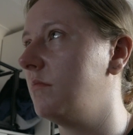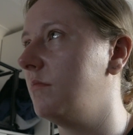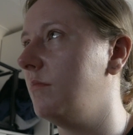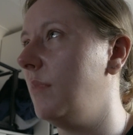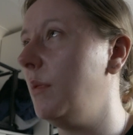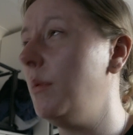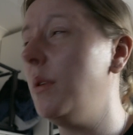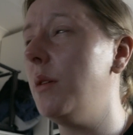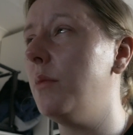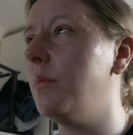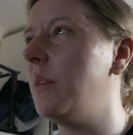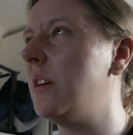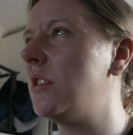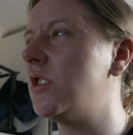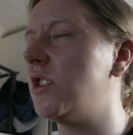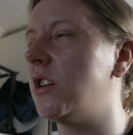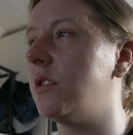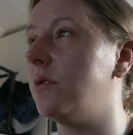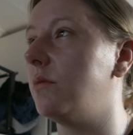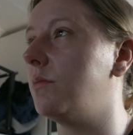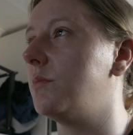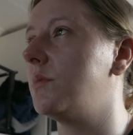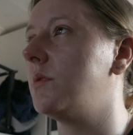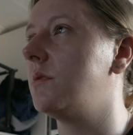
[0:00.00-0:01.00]
Maybe I'll make
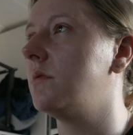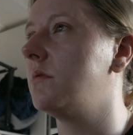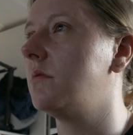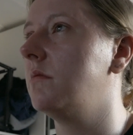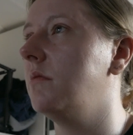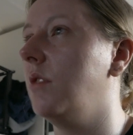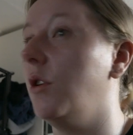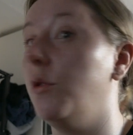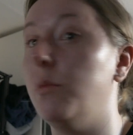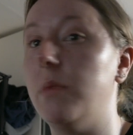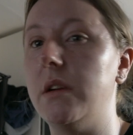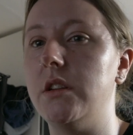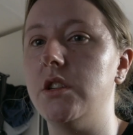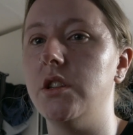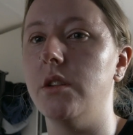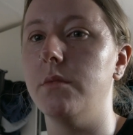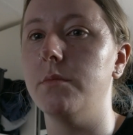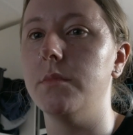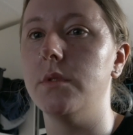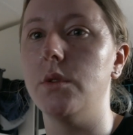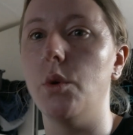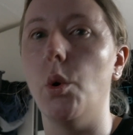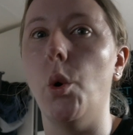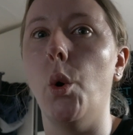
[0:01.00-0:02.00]
chips. Homemade
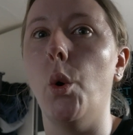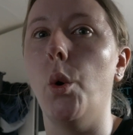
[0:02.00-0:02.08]
chips.